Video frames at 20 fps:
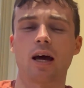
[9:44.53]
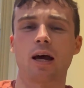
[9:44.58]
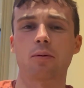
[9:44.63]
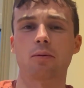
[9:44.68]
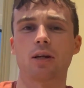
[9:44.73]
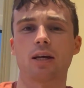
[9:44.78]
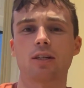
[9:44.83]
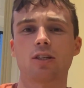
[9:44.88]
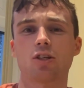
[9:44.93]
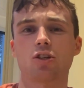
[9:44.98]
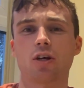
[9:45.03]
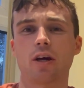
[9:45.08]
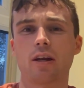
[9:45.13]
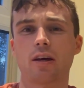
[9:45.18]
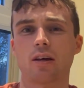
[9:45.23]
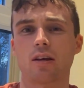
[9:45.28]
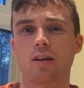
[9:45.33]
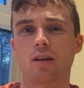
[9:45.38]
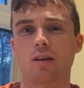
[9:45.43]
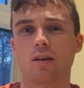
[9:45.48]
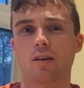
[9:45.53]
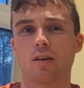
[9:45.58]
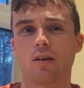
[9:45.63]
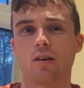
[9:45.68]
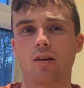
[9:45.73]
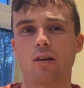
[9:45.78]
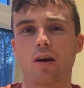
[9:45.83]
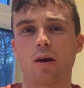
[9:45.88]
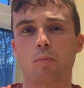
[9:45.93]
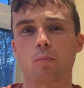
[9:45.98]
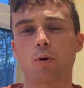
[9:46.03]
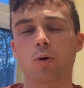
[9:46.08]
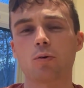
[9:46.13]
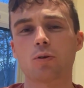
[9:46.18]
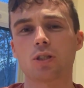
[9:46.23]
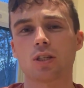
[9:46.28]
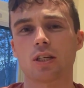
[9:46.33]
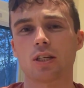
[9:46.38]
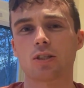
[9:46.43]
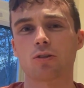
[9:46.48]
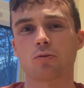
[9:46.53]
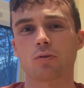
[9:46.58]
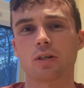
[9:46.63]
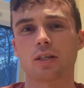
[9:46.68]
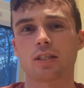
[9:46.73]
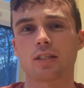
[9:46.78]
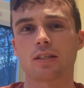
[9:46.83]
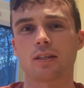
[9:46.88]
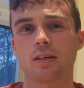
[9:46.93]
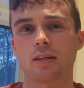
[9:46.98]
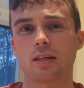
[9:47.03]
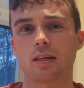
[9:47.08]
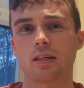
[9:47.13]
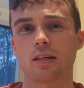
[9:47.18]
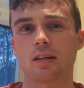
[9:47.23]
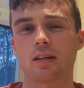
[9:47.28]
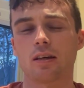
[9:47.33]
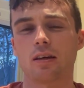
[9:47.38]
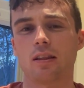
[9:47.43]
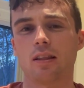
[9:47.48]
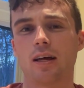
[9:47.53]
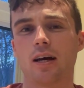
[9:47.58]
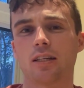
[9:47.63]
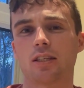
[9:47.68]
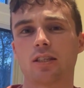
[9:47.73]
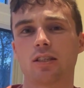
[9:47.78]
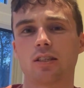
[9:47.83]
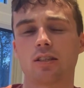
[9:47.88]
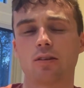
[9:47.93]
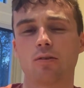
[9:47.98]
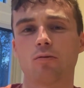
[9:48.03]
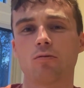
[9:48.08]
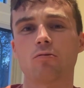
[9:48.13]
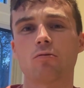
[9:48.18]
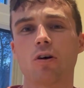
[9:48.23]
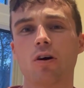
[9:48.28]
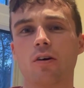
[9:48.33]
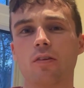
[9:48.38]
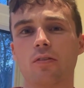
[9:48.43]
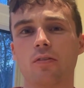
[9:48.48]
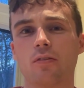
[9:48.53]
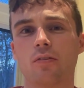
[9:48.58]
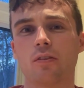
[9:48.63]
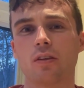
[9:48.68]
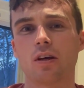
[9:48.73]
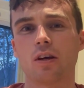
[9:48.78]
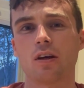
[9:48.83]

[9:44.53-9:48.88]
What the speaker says: I would like to try to approach this race thinking, let's run